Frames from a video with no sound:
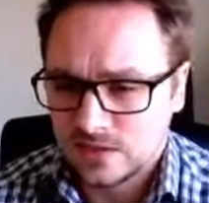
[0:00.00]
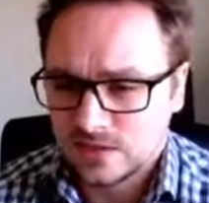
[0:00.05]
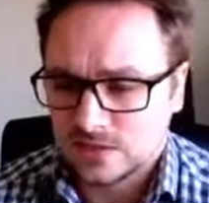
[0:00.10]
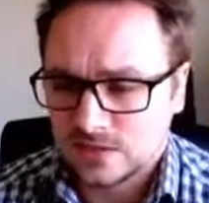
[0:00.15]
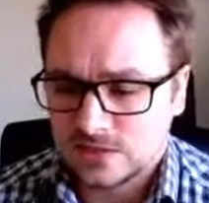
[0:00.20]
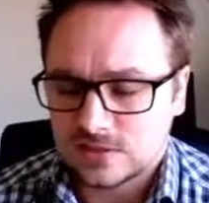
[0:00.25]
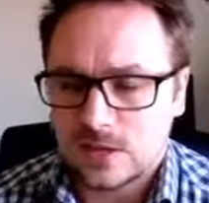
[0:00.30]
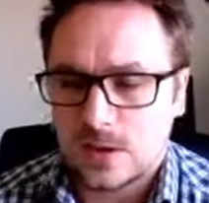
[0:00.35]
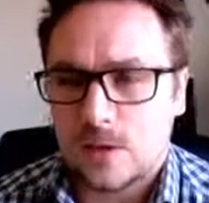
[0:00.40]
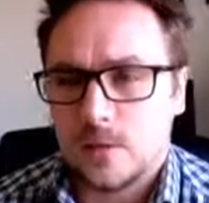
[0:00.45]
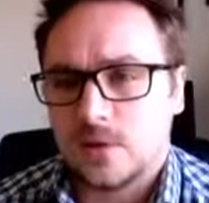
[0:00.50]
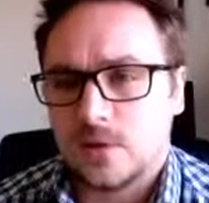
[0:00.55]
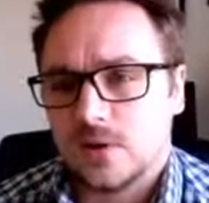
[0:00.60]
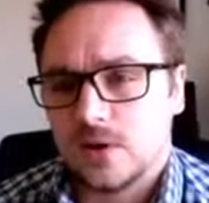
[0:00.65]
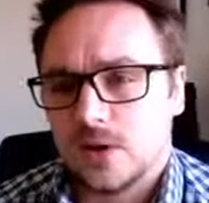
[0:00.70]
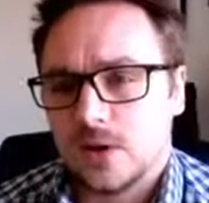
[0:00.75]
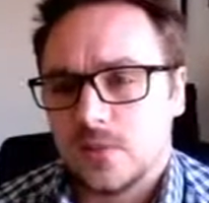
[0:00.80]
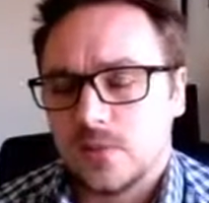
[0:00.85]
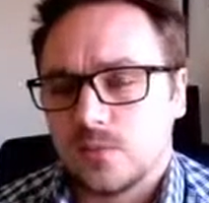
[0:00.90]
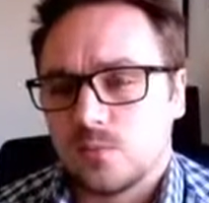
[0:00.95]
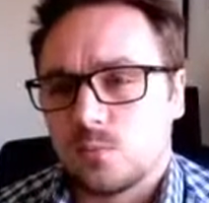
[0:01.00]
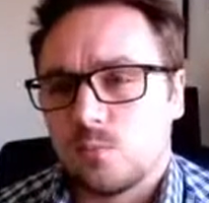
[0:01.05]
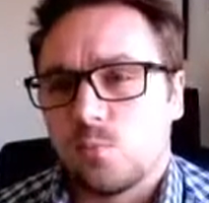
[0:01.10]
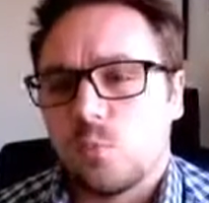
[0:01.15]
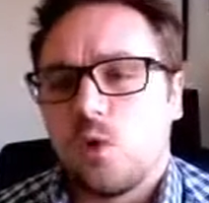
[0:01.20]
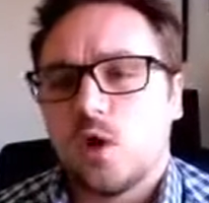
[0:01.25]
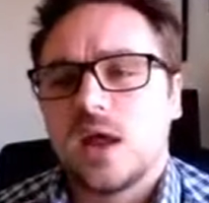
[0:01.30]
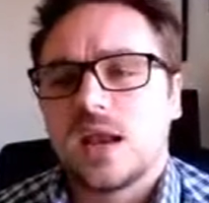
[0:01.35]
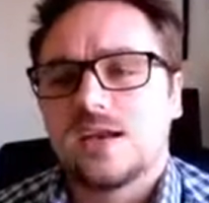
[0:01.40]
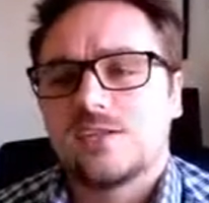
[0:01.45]
So
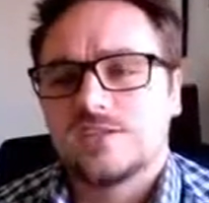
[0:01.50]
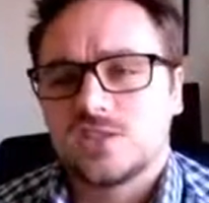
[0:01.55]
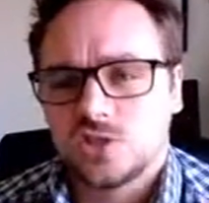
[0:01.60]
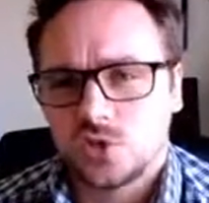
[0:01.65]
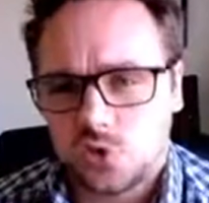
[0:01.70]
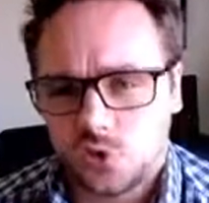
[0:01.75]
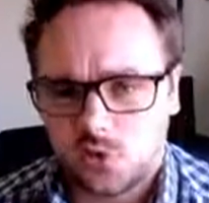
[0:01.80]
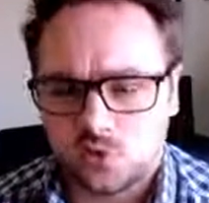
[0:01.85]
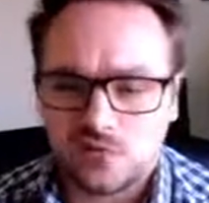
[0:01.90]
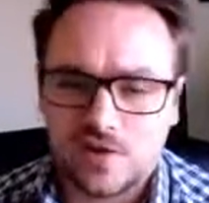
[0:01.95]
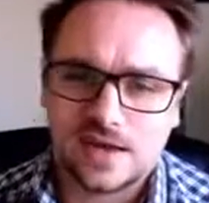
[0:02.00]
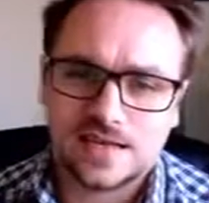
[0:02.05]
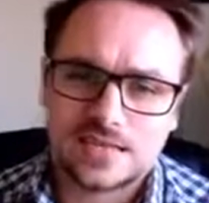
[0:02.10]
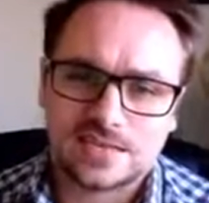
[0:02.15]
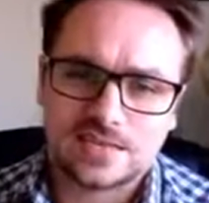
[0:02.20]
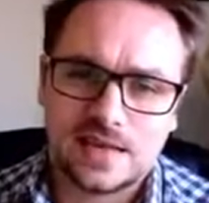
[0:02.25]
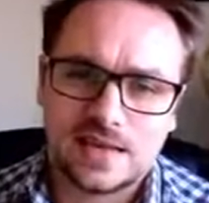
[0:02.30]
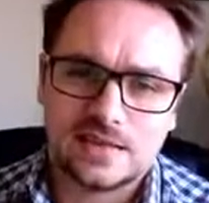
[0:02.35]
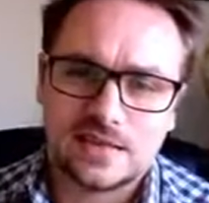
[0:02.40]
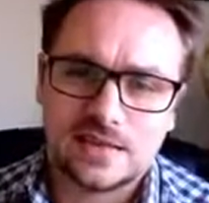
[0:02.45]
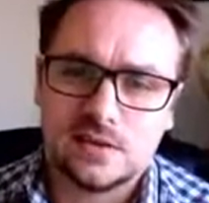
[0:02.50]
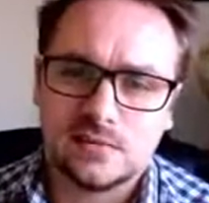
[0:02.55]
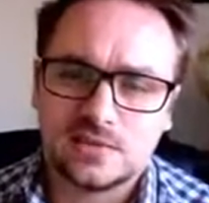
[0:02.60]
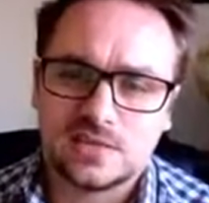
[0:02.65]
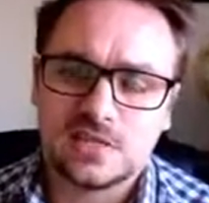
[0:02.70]
where is your RAS set there?